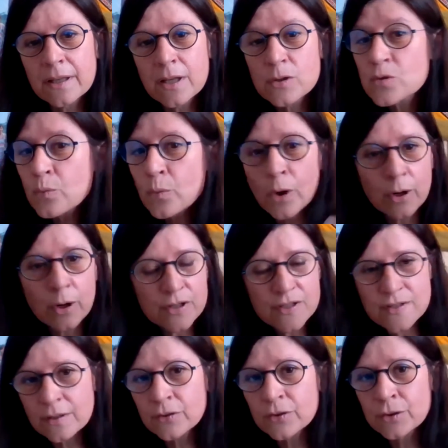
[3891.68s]
his
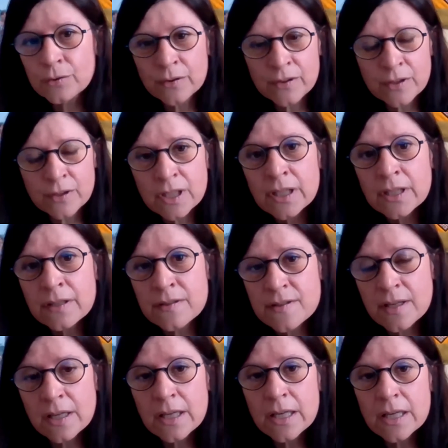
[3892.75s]
works during the
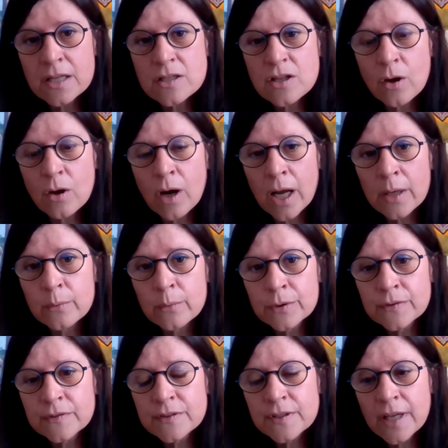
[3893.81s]
years. So I
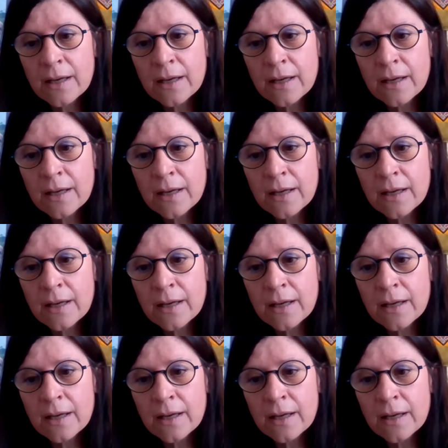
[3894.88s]
would